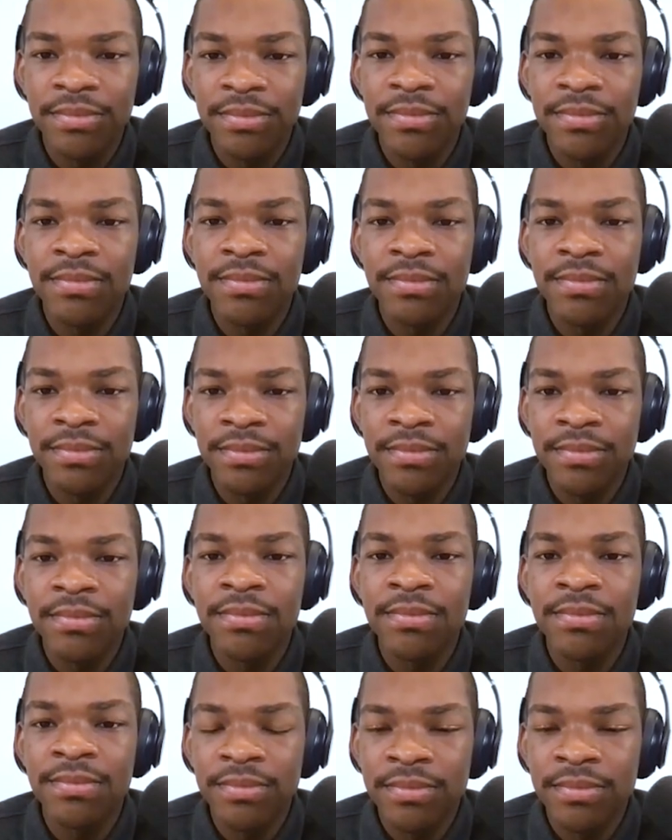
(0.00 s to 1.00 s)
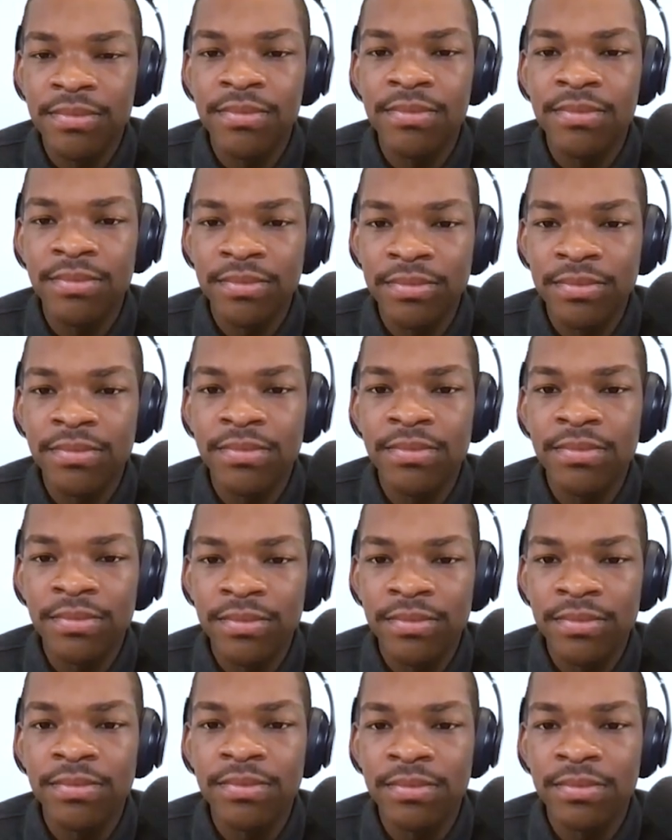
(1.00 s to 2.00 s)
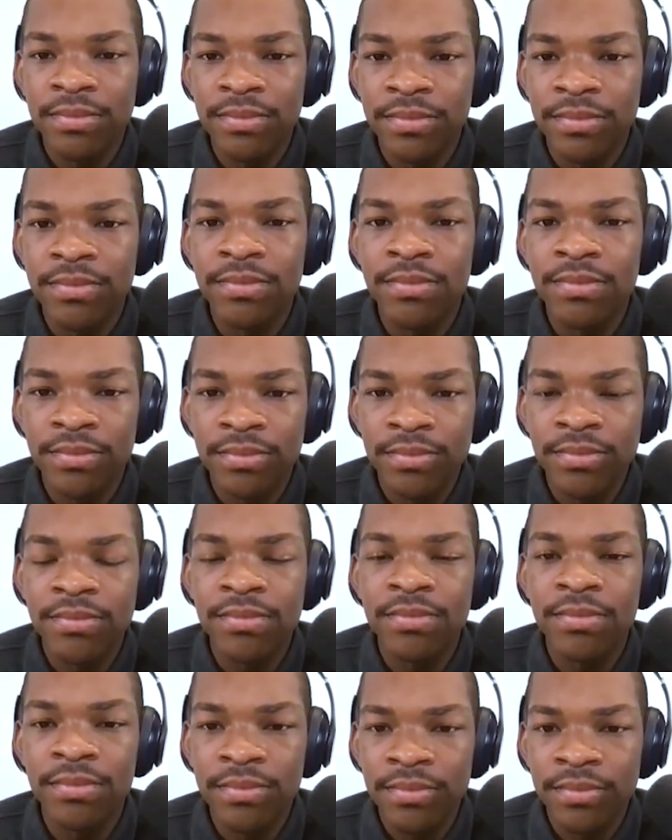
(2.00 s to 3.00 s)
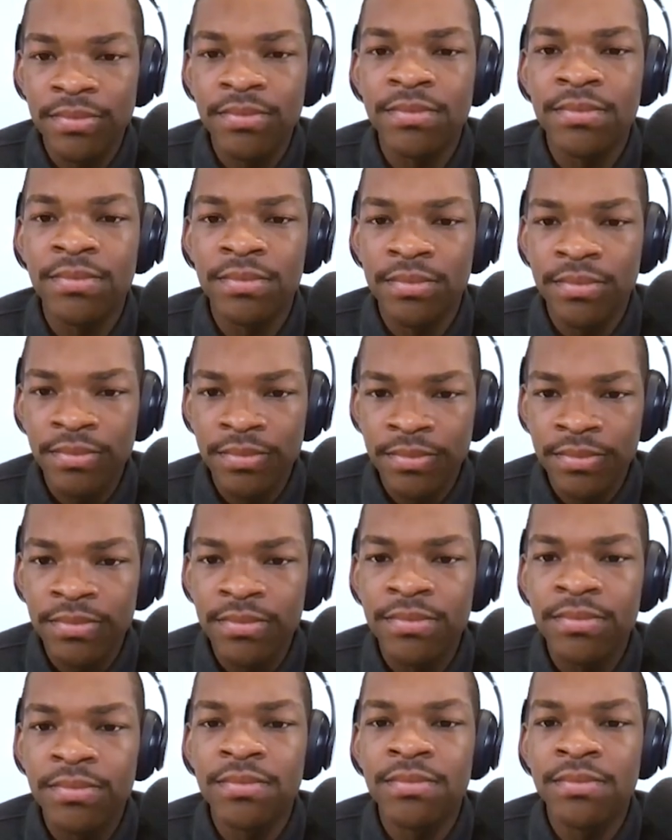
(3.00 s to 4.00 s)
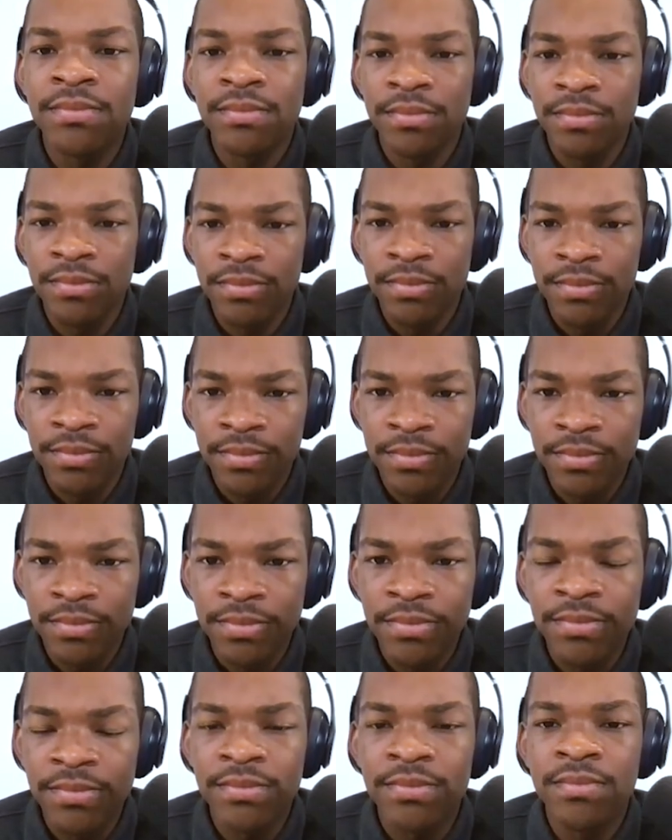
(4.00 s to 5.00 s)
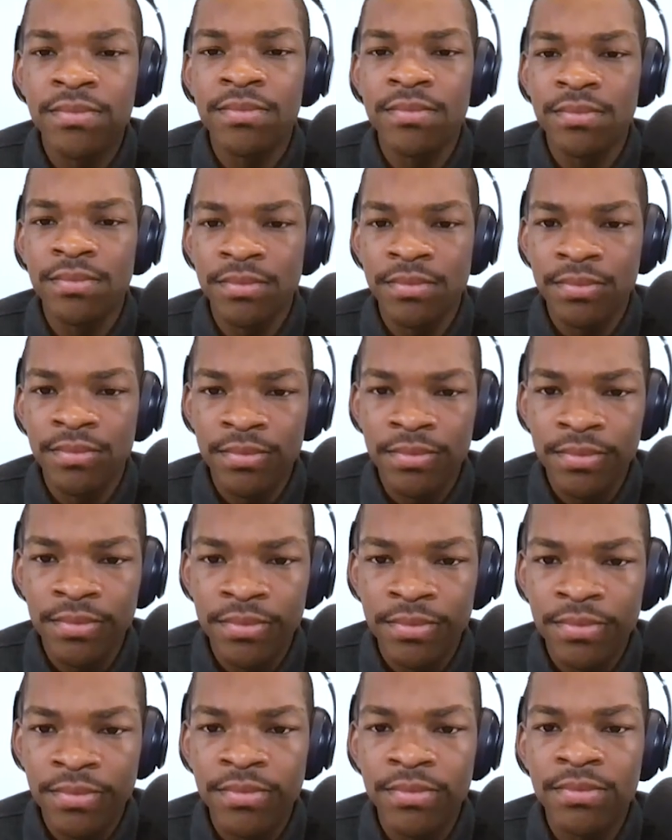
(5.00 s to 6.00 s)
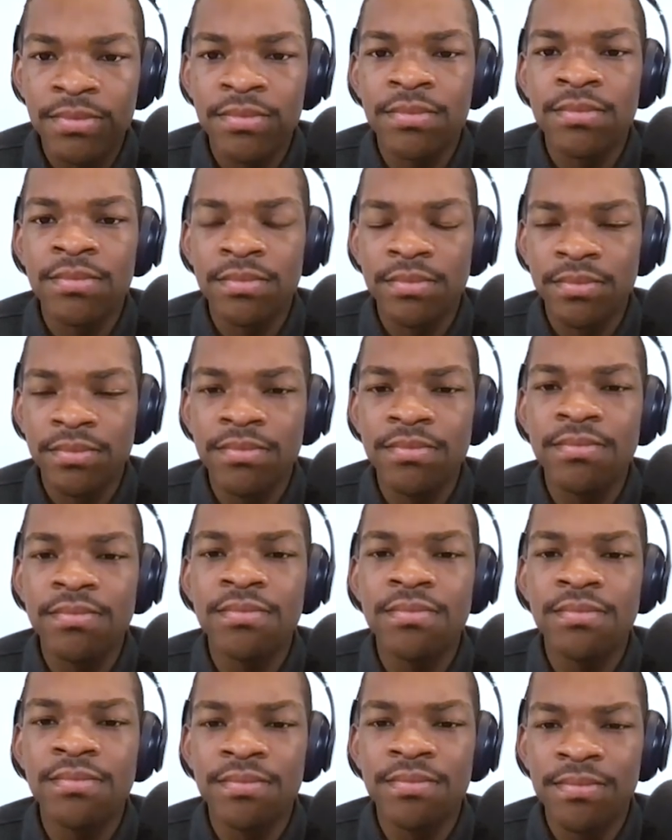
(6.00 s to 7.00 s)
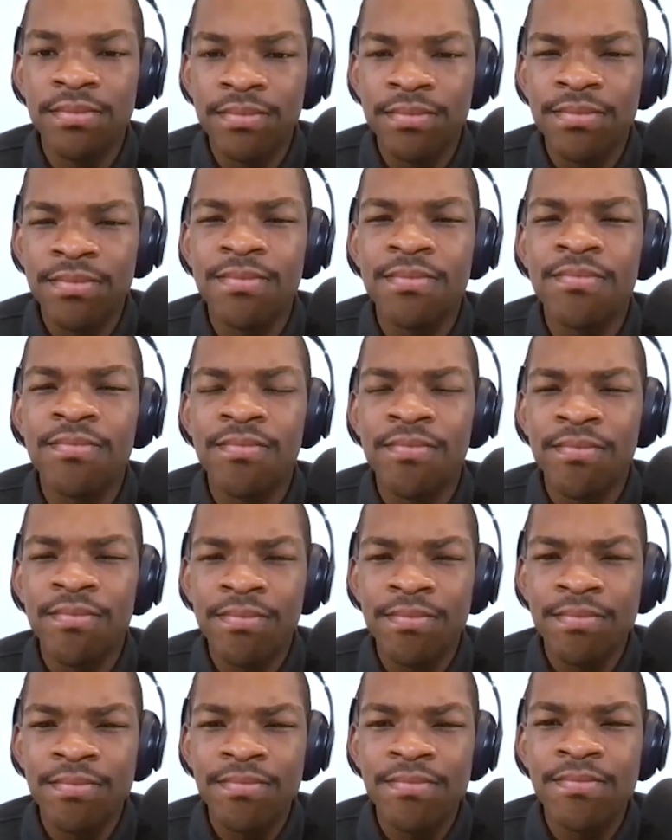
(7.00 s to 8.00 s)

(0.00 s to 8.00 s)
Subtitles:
(silent)